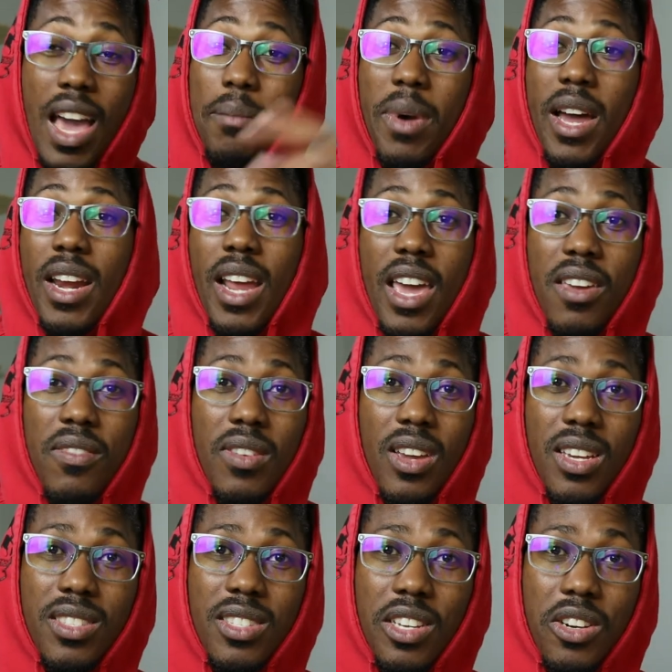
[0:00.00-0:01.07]
I might not
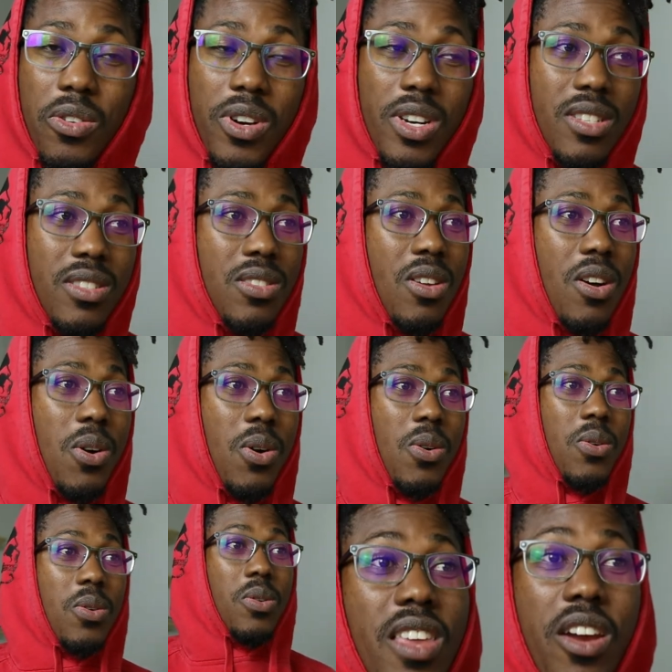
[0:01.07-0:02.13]
even consider it.
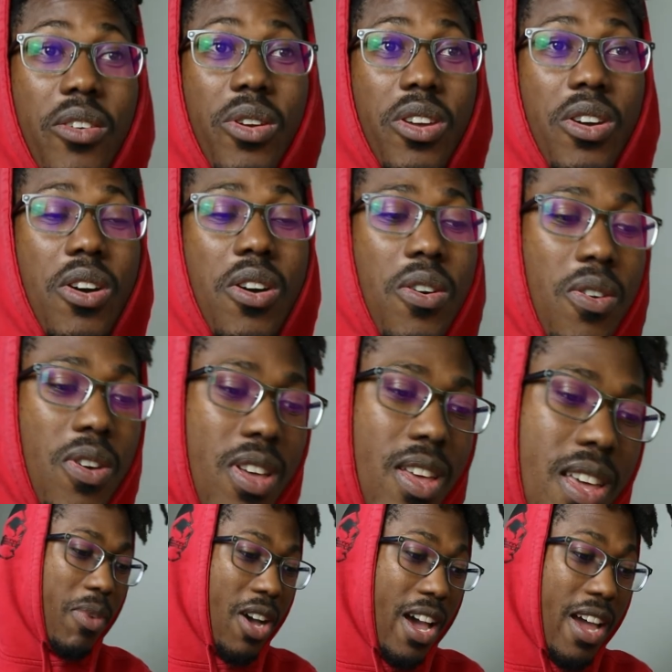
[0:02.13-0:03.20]
So there we go.
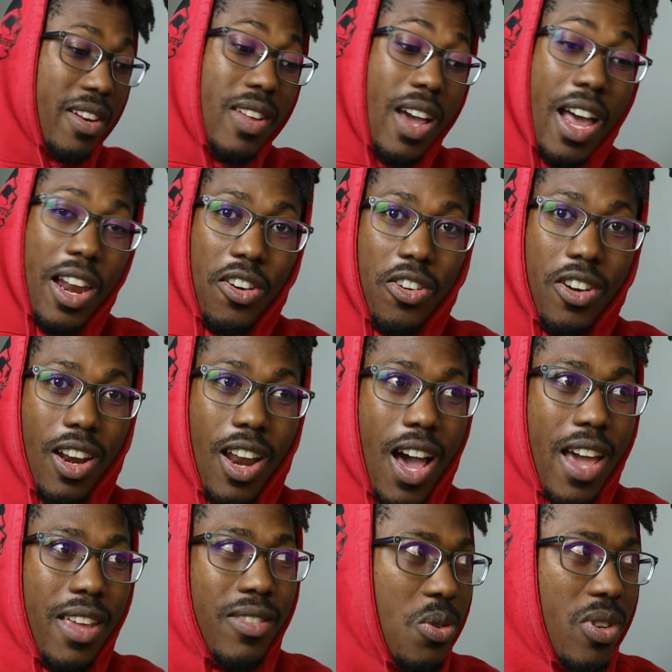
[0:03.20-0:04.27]
But I learned a
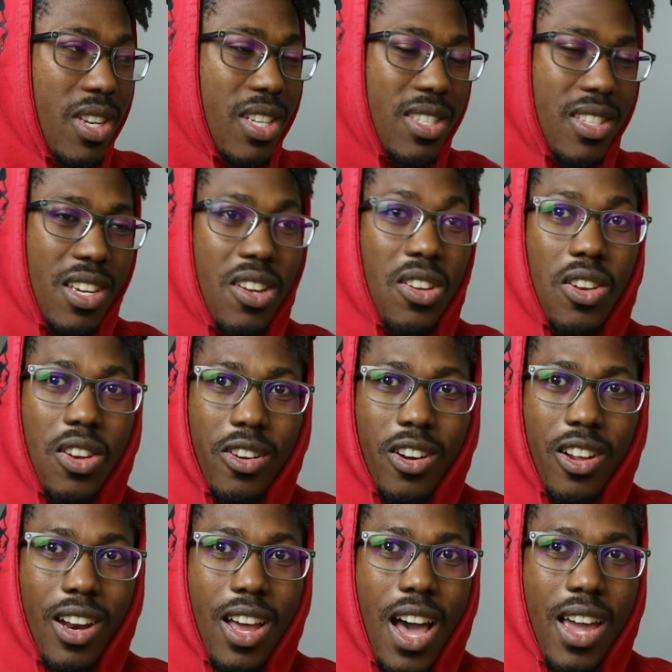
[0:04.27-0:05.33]
lot doing this deal.
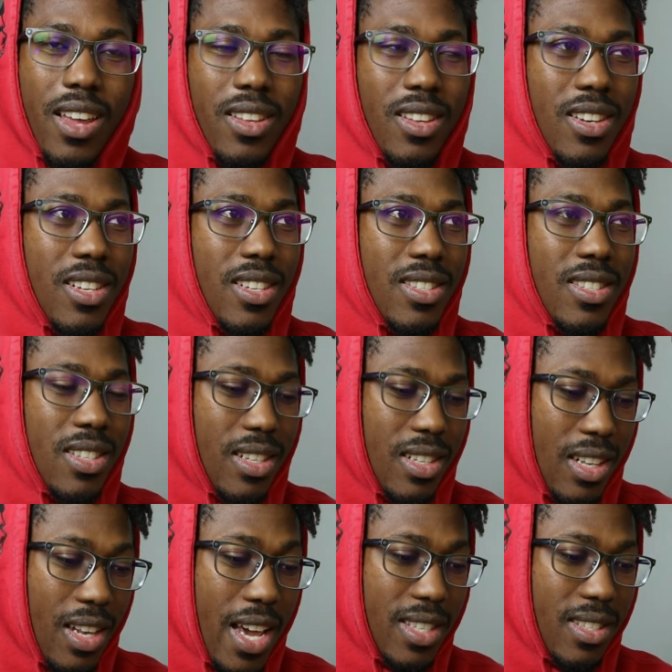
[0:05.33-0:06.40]
Learned a lot in his
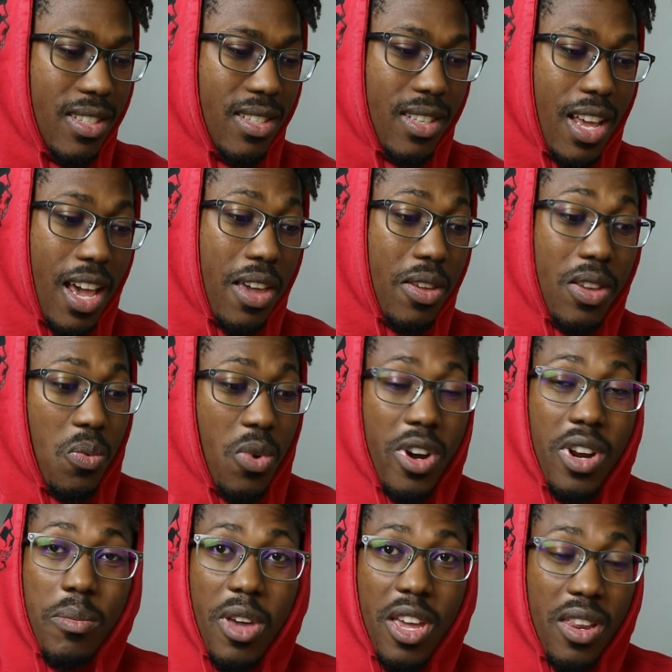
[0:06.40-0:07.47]
lessons, like
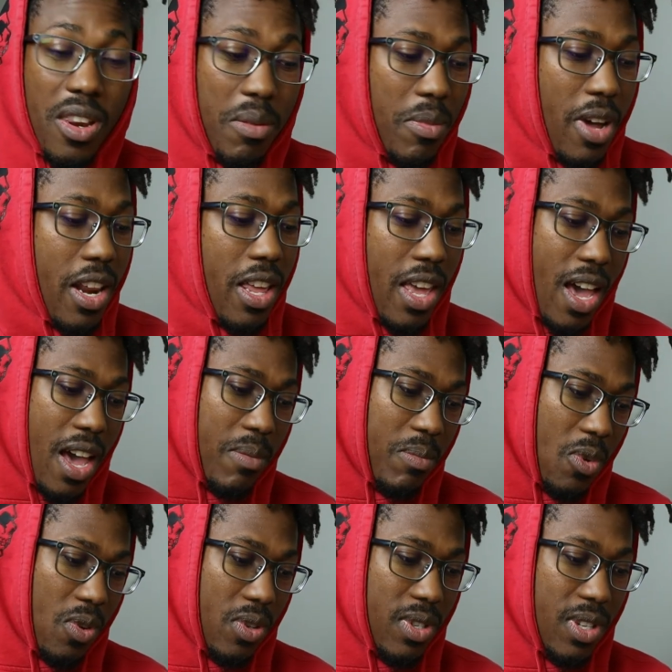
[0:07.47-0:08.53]
where they're making their money at
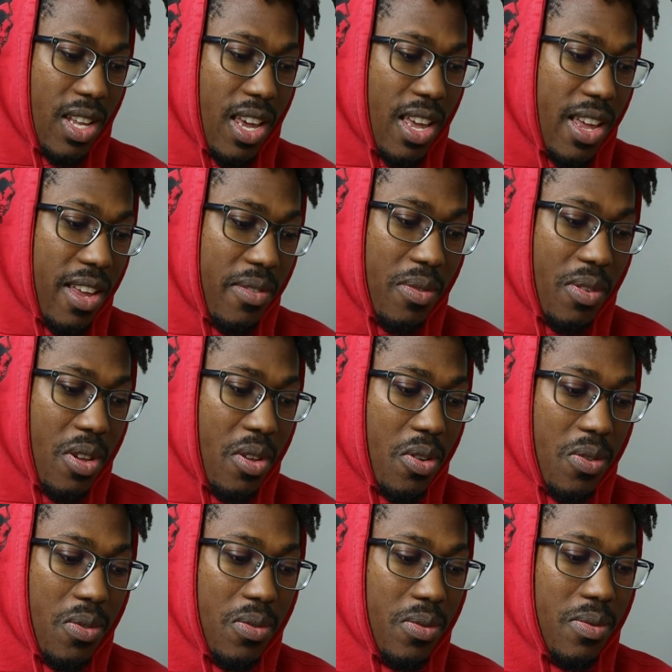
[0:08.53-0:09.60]
mostly, and, you
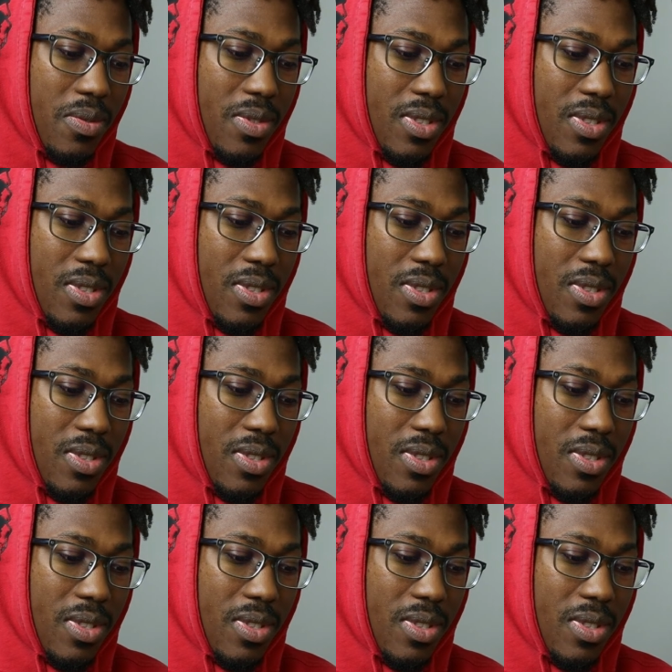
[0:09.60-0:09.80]
know,